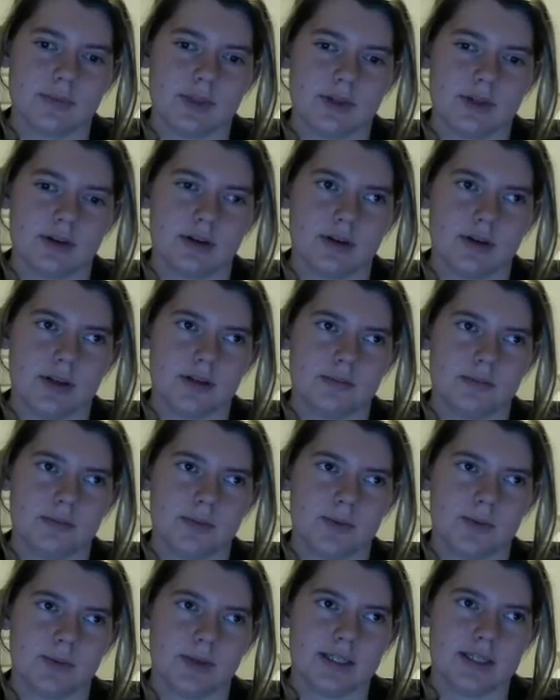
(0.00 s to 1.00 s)

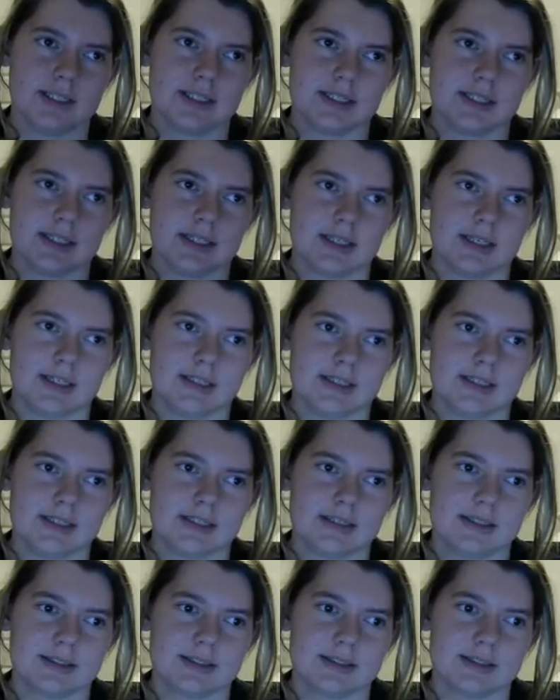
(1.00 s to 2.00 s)
What? Edit?
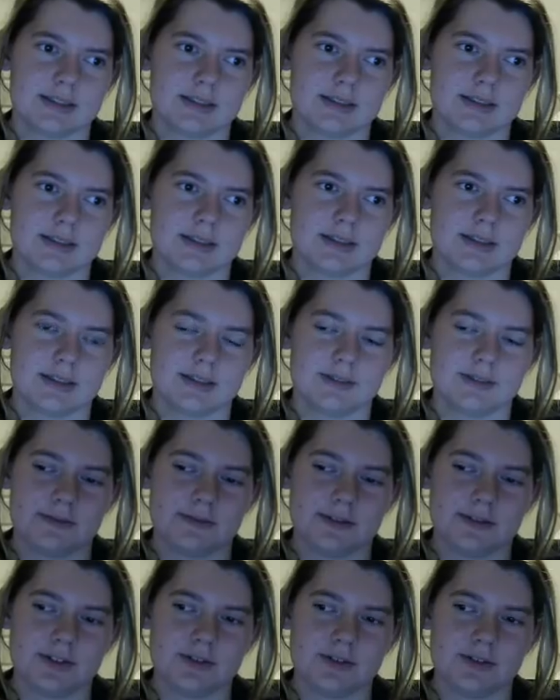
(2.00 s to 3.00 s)

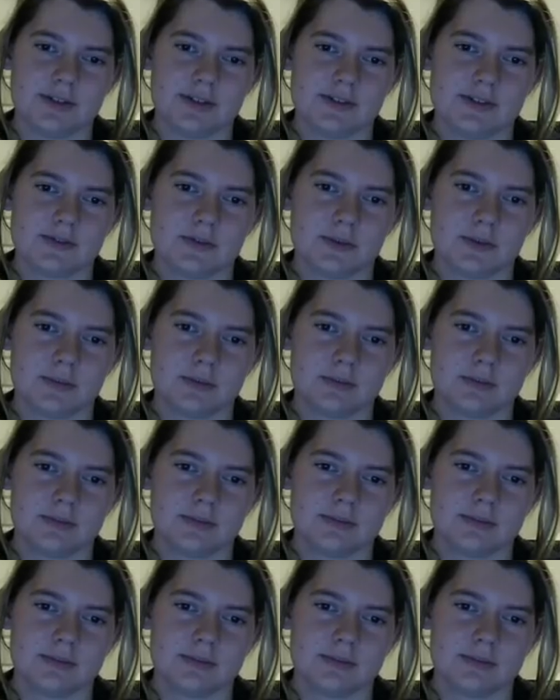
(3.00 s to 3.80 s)
Retransform.